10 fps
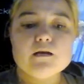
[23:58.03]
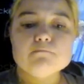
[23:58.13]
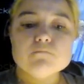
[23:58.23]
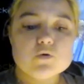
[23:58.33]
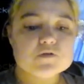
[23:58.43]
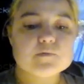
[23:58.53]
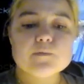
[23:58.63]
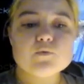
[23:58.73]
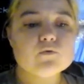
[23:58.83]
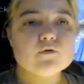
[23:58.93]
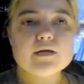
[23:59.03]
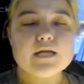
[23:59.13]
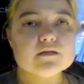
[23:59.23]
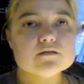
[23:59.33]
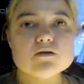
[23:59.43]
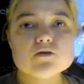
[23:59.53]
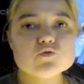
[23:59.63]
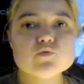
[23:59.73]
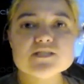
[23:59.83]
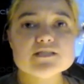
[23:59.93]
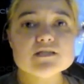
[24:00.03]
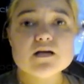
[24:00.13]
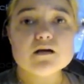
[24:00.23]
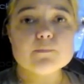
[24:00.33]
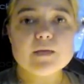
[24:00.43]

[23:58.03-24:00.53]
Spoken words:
Most people, their hand is all twisted up